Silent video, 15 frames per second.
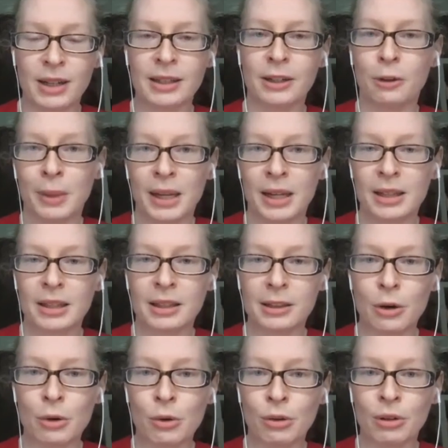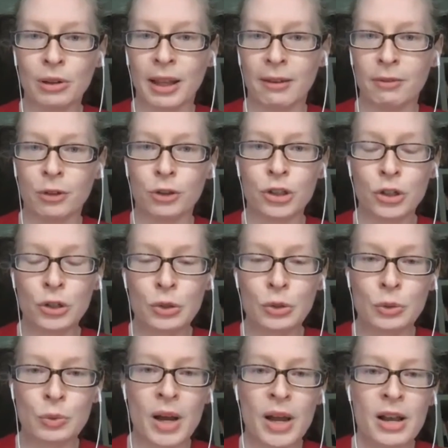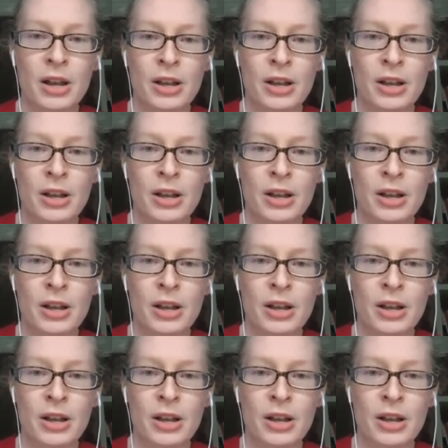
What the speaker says: a little bit at the local level too.